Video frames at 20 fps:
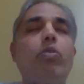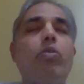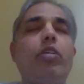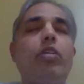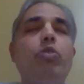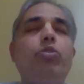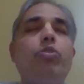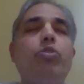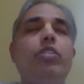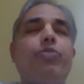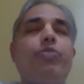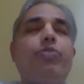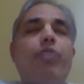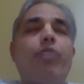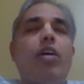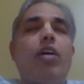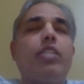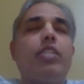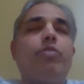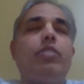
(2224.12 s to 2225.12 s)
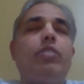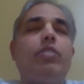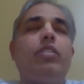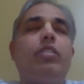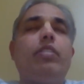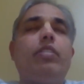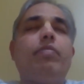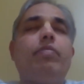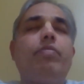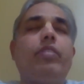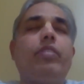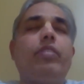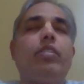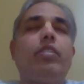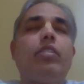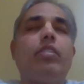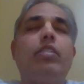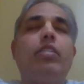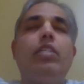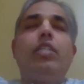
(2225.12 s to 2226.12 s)
give this philosophy,
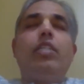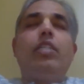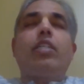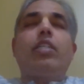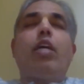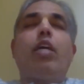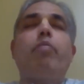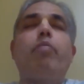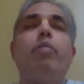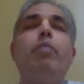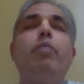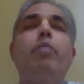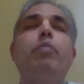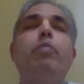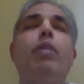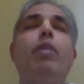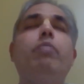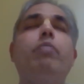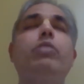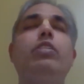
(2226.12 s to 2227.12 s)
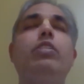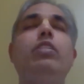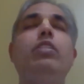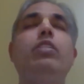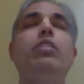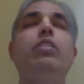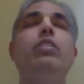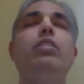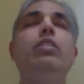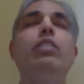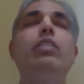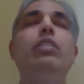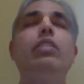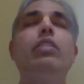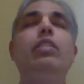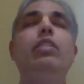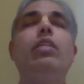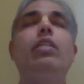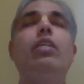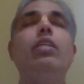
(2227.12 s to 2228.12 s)
karma mimamsa theory.
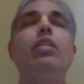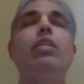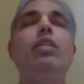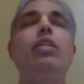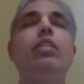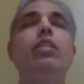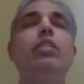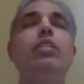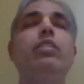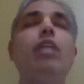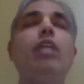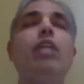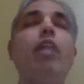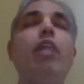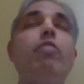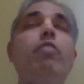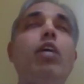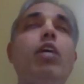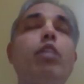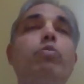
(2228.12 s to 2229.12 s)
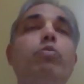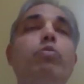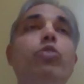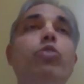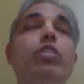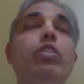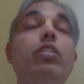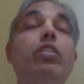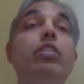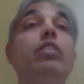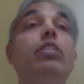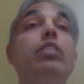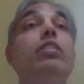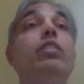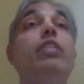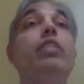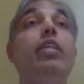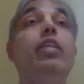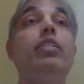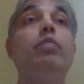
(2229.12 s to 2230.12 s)
And then this Charvaka Muni is a
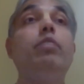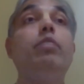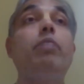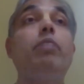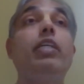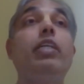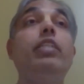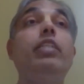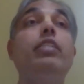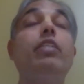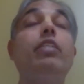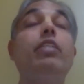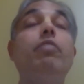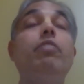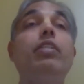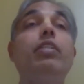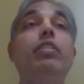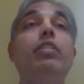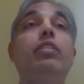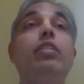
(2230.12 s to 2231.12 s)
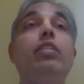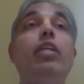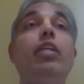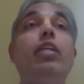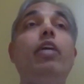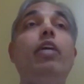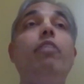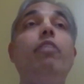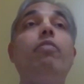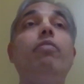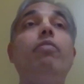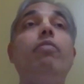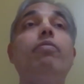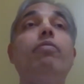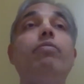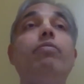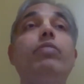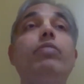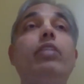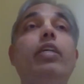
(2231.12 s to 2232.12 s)
sage, but he is giving this: live,
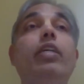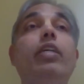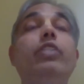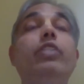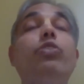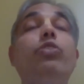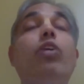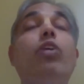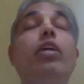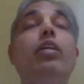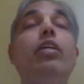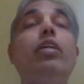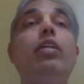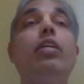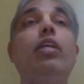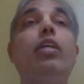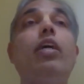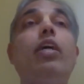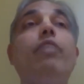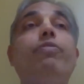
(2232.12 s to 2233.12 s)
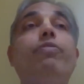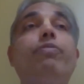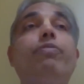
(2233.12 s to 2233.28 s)
enjoy life